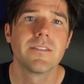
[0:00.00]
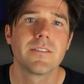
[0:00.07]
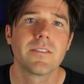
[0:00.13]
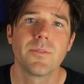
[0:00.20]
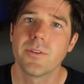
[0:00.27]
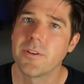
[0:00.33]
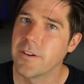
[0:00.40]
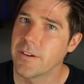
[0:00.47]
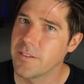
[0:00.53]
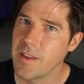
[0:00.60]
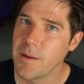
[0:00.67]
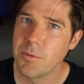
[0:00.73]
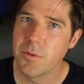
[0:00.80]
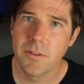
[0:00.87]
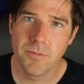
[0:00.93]
So in our
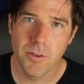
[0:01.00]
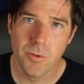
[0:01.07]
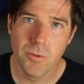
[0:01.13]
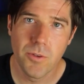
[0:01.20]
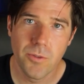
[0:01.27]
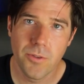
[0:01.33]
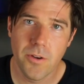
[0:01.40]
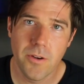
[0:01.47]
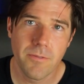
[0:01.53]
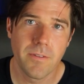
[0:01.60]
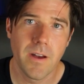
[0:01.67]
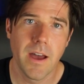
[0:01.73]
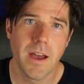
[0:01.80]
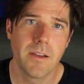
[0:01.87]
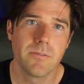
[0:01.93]
example of
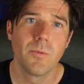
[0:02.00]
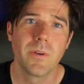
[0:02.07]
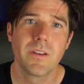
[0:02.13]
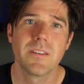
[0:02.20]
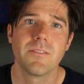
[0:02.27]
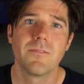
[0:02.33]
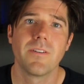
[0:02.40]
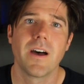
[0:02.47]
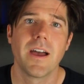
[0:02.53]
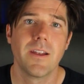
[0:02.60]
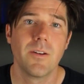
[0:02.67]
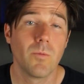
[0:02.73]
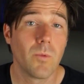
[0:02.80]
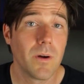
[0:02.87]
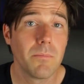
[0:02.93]
U-235, we can
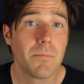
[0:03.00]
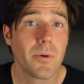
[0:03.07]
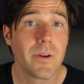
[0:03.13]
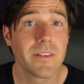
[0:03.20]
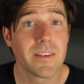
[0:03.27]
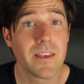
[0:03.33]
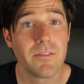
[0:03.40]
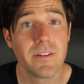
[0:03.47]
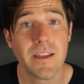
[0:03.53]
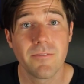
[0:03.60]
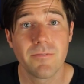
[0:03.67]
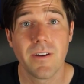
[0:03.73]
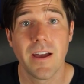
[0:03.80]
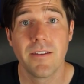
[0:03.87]
divide 1.785